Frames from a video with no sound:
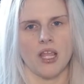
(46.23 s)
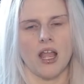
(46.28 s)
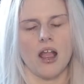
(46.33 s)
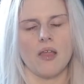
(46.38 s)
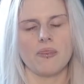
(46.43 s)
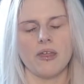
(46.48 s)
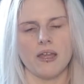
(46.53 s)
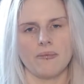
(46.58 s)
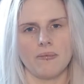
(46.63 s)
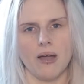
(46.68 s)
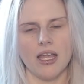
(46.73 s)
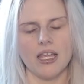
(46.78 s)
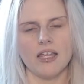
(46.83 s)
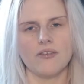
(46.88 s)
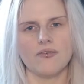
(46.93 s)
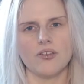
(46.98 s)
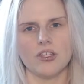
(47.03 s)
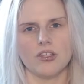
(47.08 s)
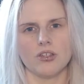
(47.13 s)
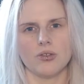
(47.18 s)
They might
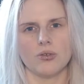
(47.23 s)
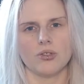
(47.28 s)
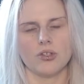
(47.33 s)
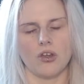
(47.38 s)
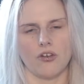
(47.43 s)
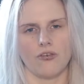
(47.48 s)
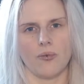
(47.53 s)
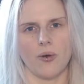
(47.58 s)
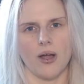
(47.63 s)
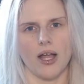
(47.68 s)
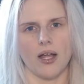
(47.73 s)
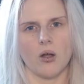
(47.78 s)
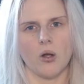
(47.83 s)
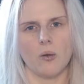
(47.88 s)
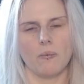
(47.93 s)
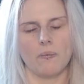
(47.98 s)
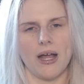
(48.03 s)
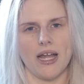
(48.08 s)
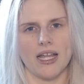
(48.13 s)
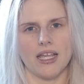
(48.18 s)
even use software called
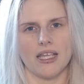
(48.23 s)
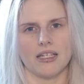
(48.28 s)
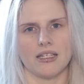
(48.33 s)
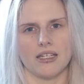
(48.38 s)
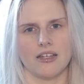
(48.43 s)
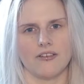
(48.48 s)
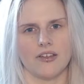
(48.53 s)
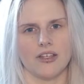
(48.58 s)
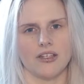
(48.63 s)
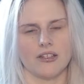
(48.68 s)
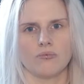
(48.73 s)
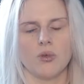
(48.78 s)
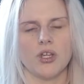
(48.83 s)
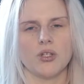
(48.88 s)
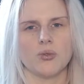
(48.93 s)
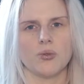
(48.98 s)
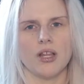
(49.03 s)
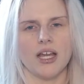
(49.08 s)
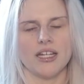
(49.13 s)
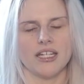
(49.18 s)
packet sniffers, which
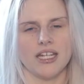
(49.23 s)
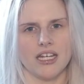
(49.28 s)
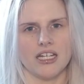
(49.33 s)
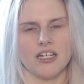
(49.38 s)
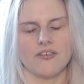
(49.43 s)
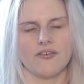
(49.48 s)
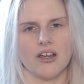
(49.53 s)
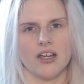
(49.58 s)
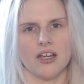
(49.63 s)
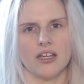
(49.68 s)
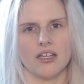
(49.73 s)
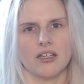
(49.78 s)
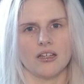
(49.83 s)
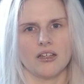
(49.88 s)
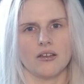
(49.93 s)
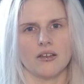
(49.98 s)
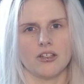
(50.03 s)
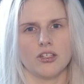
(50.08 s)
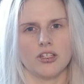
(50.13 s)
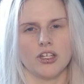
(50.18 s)
will identify
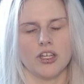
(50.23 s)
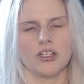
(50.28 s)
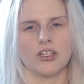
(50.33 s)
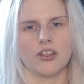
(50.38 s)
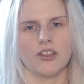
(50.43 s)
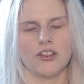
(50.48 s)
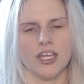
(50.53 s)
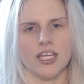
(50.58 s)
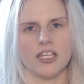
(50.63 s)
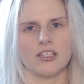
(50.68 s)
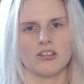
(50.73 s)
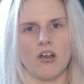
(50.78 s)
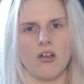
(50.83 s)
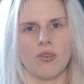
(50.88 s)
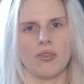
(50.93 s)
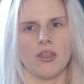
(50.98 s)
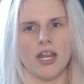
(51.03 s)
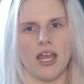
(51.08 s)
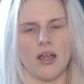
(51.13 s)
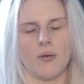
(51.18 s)
certain things on
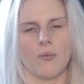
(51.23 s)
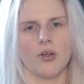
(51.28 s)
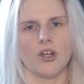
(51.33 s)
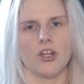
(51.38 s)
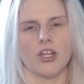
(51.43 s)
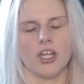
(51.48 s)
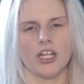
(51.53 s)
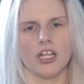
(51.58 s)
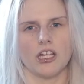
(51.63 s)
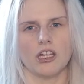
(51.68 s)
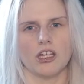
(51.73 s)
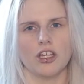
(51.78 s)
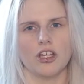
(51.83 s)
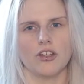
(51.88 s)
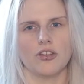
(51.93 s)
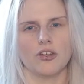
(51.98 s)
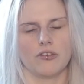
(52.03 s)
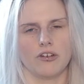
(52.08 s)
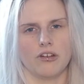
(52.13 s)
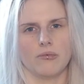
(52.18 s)
the network and alert the
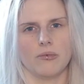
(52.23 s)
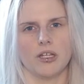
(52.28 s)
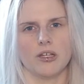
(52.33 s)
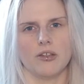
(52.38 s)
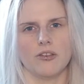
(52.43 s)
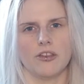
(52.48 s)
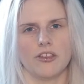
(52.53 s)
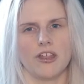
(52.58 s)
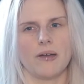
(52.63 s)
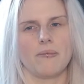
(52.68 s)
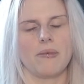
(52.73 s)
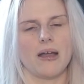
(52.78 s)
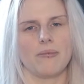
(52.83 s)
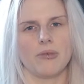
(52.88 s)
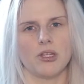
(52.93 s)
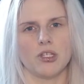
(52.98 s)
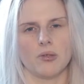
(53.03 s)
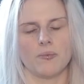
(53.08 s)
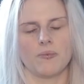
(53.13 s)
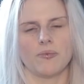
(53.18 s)
criminal that that might be
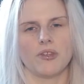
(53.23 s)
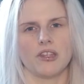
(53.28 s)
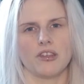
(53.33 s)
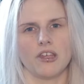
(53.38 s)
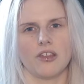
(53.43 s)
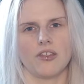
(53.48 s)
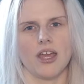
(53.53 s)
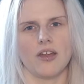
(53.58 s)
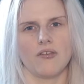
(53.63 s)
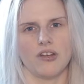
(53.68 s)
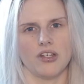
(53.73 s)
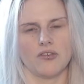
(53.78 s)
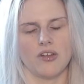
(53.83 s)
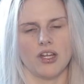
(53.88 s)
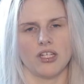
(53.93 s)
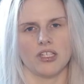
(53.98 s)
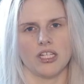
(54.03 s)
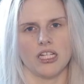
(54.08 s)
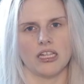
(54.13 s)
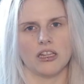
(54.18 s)
something that they're
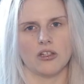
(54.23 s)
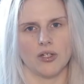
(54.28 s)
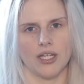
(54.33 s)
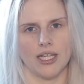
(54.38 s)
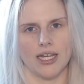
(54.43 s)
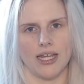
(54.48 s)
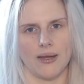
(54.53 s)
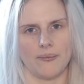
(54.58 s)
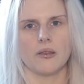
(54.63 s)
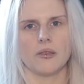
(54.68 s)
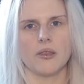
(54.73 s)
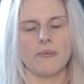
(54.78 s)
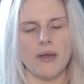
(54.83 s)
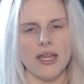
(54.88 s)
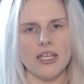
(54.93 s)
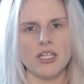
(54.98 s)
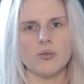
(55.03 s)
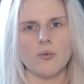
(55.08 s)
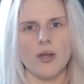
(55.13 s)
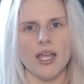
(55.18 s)
interested in looking at. The
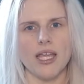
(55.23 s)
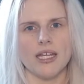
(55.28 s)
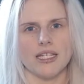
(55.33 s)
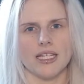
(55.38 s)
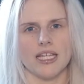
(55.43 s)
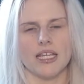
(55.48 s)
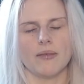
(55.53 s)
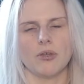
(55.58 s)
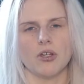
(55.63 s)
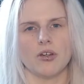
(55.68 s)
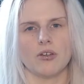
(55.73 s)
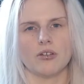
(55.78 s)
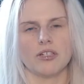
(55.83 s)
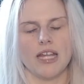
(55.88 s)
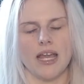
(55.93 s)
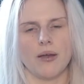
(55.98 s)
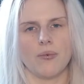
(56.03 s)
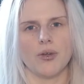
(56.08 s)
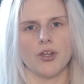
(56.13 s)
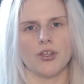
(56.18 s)
best way to keep your
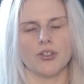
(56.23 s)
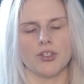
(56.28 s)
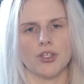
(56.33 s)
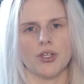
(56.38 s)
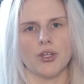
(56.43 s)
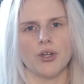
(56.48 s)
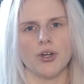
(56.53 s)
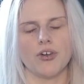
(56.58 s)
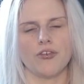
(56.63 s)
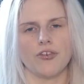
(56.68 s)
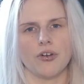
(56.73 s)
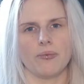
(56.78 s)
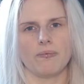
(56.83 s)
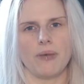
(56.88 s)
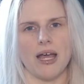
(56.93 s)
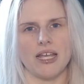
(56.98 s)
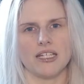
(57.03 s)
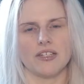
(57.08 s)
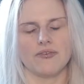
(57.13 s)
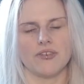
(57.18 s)
network secure from
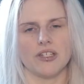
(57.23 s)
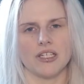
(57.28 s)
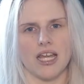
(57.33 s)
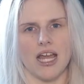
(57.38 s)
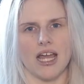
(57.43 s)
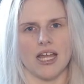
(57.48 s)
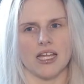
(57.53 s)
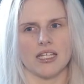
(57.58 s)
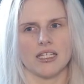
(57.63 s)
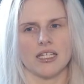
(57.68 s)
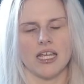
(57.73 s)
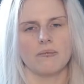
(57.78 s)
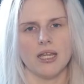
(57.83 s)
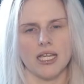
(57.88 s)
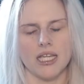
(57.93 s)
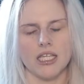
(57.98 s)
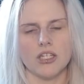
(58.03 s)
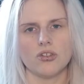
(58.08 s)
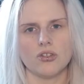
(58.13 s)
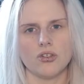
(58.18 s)
passive attacks,
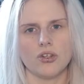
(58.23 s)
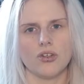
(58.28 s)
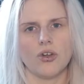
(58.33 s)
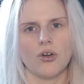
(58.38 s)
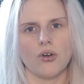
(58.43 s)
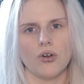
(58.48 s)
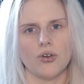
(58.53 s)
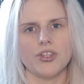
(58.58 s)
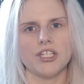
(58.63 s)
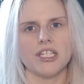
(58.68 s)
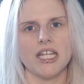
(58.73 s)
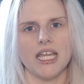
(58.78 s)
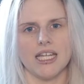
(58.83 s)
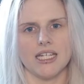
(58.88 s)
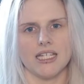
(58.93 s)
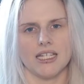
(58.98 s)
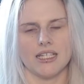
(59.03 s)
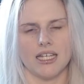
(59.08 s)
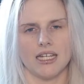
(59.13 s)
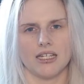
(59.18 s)
making sure that all the data
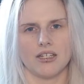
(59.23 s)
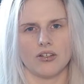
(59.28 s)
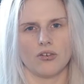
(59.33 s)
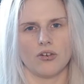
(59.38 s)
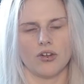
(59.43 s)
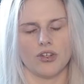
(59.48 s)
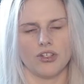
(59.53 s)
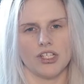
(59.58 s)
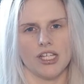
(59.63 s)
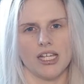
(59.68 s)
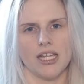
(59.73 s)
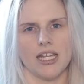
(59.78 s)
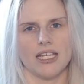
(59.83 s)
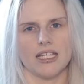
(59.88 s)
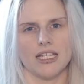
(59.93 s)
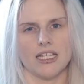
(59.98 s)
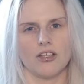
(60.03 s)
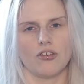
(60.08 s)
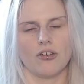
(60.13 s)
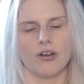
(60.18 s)
sent across it is
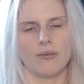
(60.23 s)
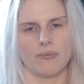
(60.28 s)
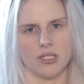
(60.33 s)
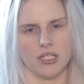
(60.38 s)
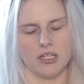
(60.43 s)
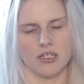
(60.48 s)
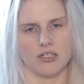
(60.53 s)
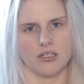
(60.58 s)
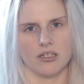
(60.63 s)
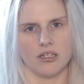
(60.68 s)
encrypted.